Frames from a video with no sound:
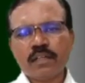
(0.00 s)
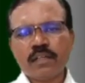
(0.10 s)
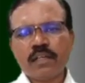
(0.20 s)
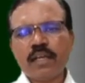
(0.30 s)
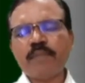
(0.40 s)

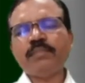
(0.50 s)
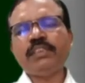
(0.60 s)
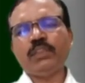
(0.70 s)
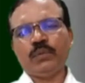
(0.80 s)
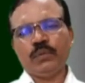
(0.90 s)

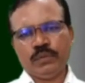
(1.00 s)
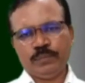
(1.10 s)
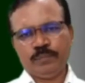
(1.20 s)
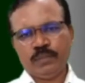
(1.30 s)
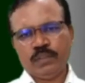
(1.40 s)
MCQs.
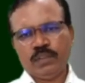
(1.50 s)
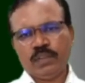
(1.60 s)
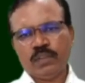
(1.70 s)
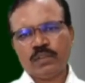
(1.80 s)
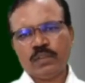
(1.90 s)

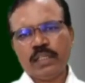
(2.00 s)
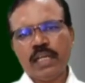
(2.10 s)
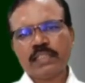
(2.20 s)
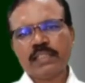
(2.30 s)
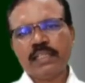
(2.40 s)
So in
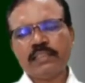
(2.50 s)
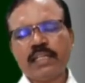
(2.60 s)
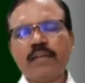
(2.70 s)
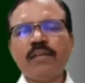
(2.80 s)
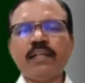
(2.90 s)
last lecture,
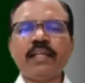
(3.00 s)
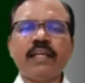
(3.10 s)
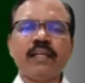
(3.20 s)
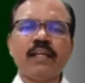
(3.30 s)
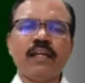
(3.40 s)
I will take
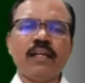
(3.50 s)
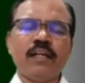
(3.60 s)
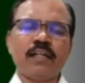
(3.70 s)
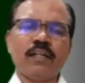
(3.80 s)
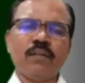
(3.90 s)

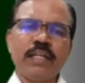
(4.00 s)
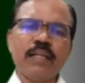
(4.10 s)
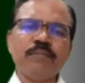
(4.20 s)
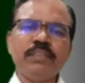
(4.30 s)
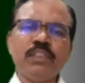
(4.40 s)
cover
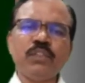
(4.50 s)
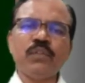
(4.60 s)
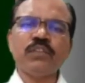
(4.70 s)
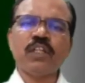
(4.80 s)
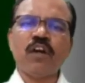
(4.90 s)

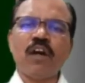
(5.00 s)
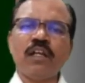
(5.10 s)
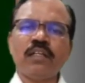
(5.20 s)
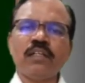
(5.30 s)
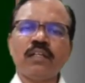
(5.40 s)
MCQs
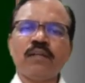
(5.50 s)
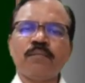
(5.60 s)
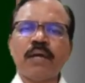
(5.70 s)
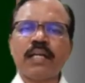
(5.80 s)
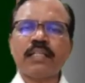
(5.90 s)
on
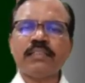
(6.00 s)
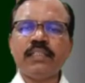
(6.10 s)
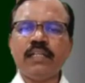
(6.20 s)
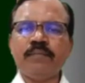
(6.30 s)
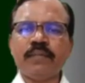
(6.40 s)

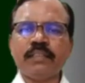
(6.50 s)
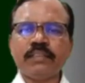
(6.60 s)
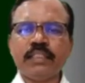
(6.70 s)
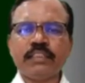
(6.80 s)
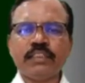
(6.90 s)
partial
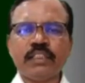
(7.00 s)
differentiation.